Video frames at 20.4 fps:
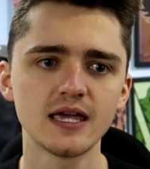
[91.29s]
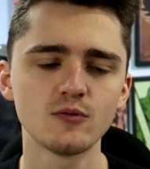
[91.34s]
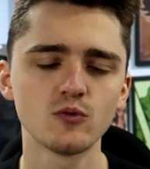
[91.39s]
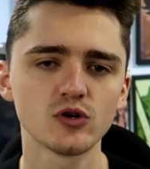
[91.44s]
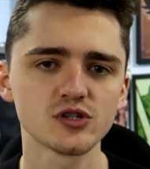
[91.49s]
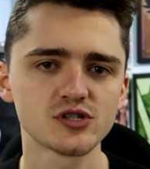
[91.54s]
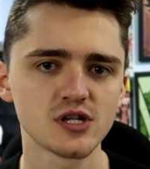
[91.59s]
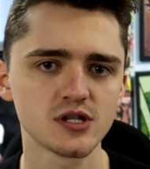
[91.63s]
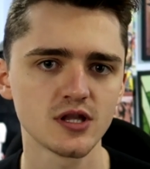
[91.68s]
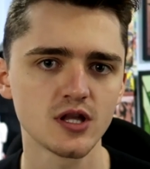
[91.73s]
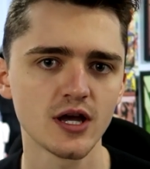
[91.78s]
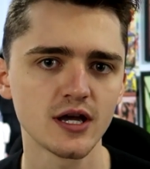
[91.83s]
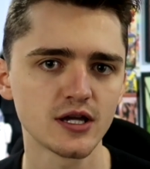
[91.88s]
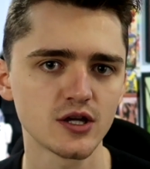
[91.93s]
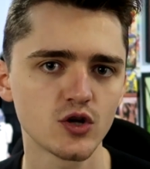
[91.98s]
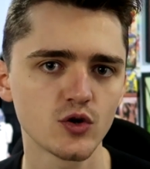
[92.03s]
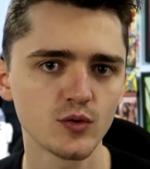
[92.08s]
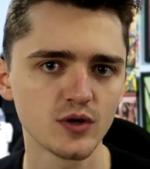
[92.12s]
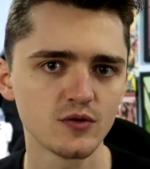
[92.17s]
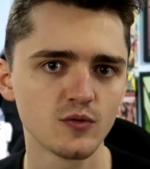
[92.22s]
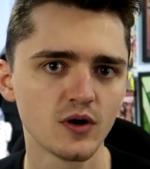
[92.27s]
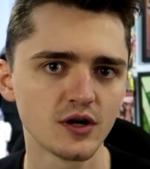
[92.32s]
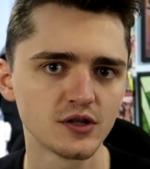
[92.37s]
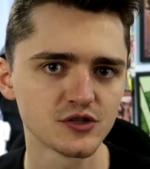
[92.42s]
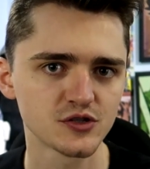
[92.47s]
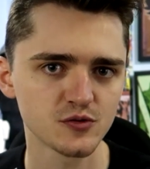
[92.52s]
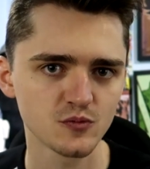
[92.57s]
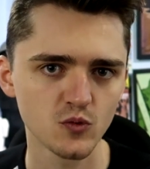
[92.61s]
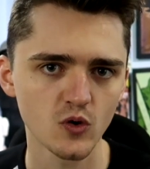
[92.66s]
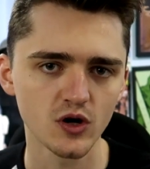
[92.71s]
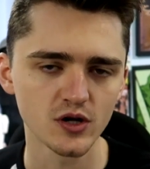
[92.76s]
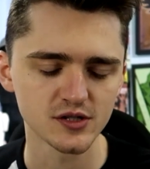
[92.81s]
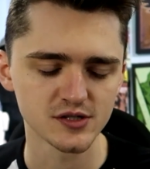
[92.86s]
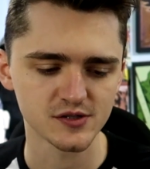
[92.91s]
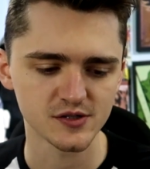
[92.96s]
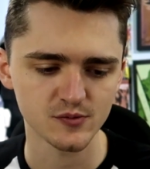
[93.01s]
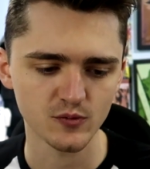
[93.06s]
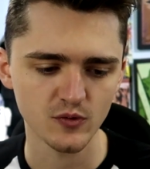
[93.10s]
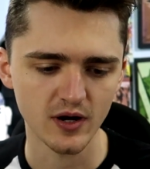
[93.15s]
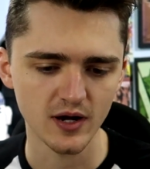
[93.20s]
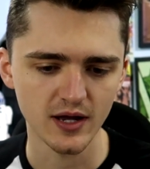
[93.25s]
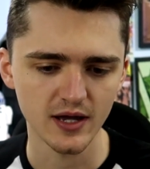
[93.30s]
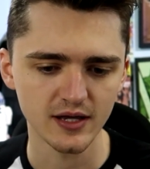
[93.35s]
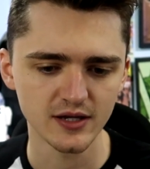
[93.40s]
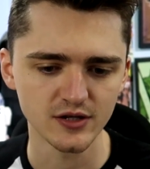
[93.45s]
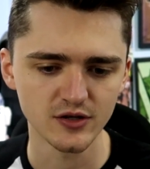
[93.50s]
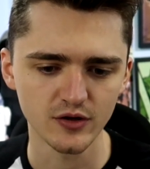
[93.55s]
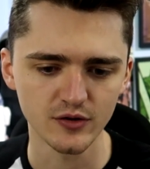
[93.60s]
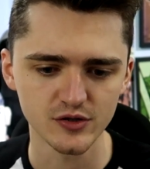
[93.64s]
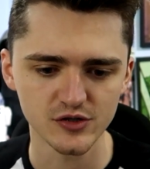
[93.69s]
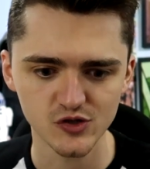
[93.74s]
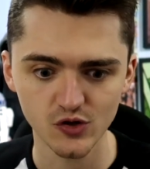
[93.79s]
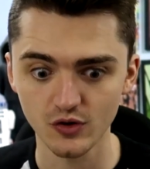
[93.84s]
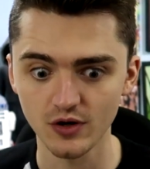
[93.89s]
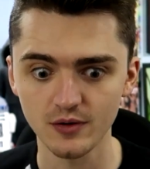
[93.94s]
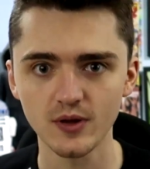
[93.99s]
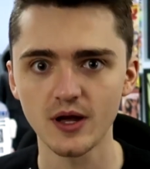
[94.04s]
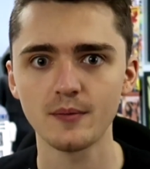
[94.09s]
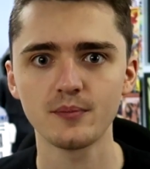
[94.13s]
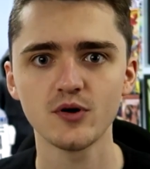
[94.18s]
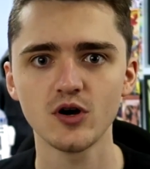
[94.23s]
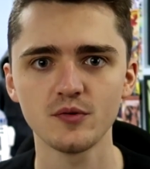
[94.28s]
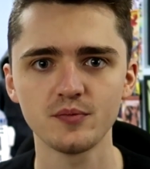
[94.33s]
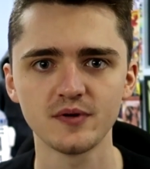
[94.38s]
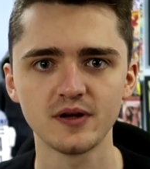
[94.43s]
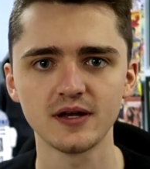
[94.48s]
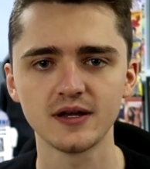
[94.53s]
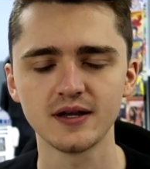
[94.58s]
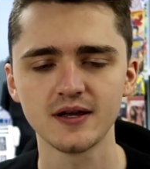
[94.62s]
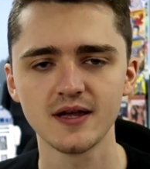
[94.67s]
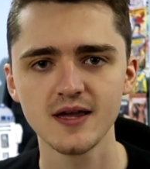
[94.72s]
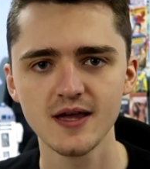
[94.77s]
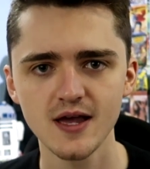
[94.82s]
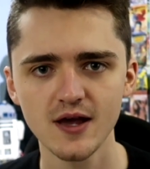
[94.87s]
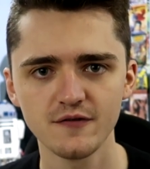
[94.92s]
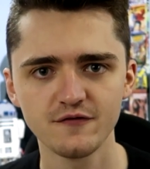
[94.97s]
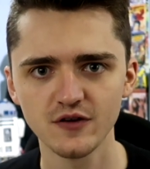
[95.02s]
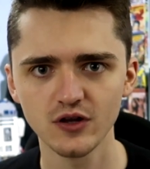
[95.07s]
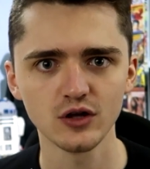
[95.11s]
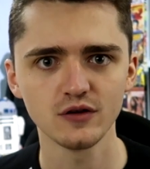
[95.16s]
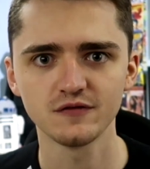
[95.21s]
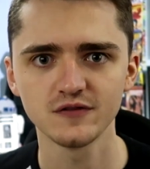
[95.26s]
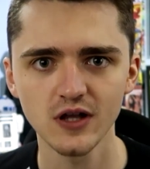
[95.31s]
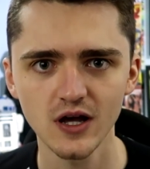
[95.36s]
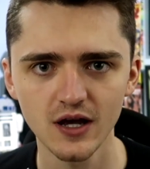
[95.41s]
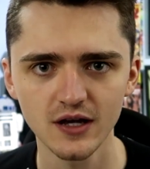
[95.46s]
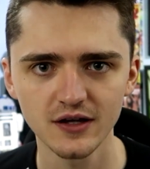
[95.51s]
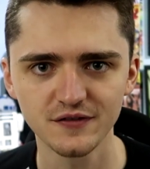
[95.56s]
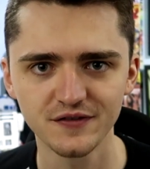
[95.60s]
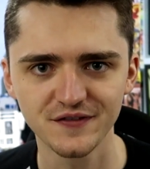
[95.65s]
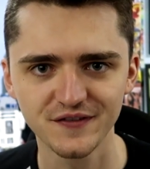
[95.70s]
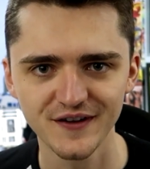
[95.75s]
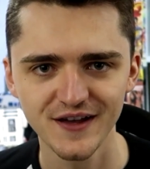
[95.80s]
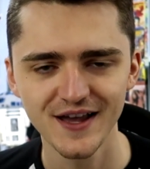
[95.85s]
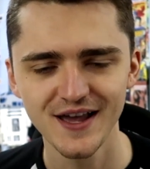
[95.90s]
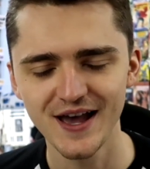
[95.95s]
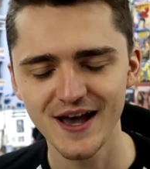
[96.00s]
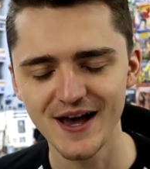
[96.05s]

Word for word: he wasn't, like, who he once was, where, you know, you saw him, like, popping full of life,